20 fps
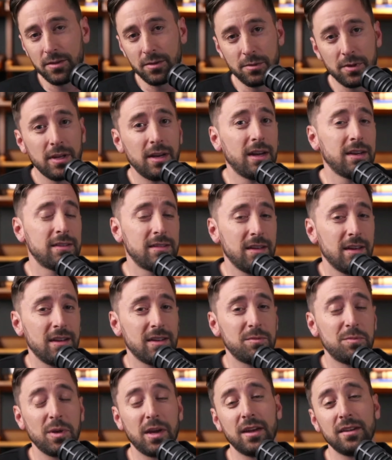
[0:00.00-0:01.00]
The really nice thing
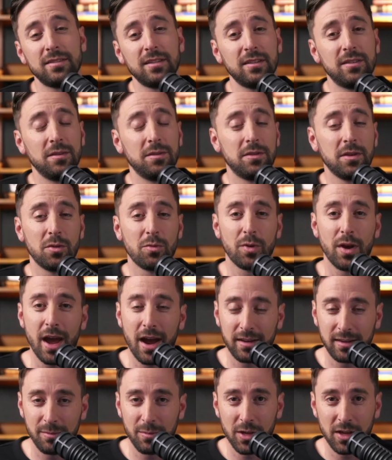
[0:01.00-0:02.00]
is because it's using
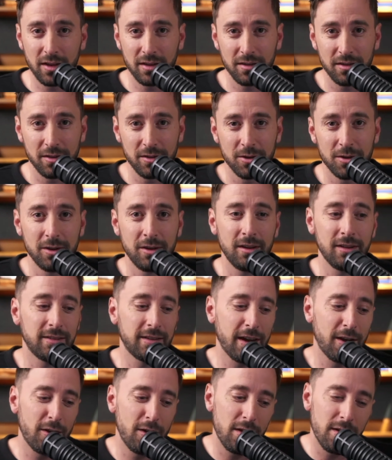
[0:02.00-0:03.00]
React Email under the hood, it's
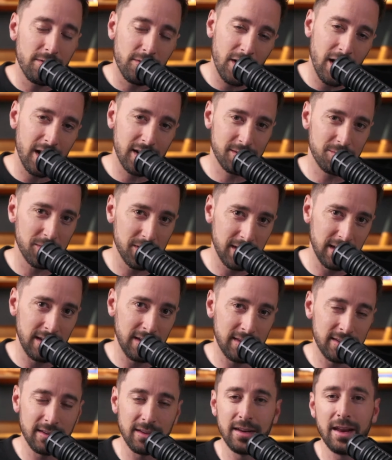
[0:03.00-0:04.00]
got all of our
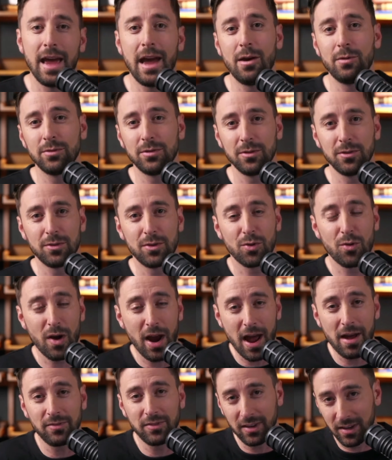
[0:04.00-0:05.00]
expertise in how to
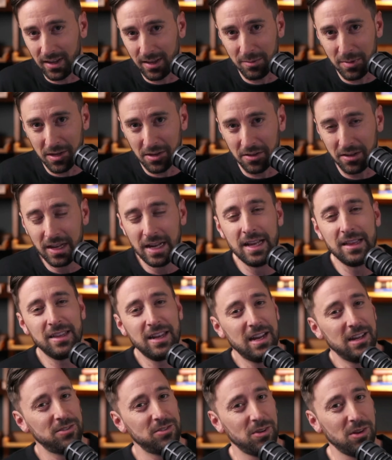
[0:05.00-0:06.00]
craft an email
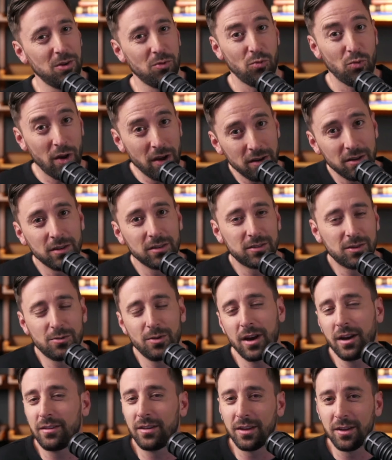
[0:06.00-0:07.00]
that actually renders
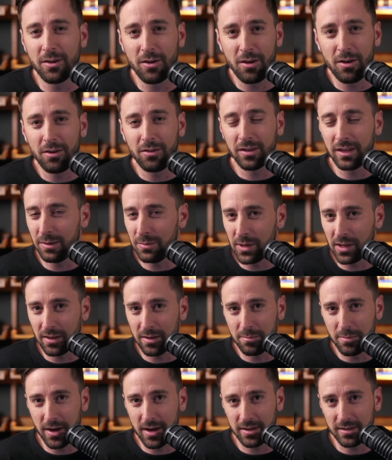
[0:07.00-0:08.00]
correctly in all email
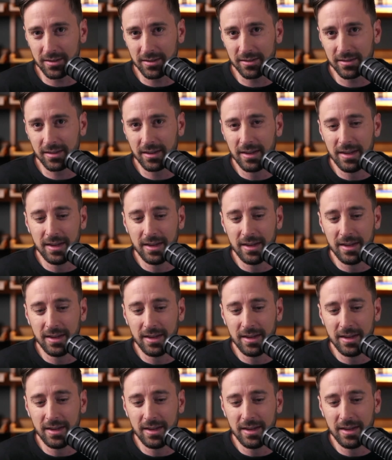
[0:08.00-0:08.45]
inboxes.